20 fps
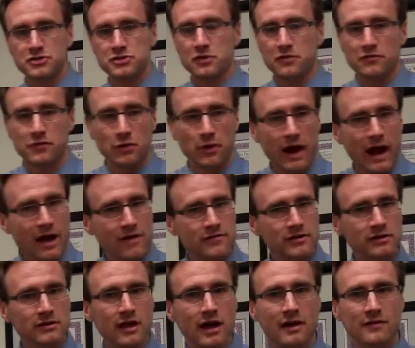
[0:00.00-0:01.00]
So if you're
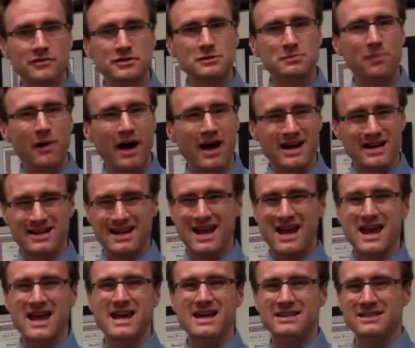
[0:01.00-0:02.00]
having a lot of spine
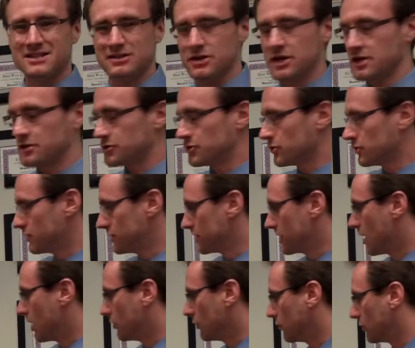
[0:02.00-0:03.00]
aches and hurting
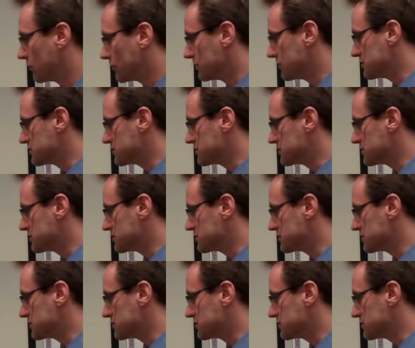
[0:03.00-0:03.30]
all over,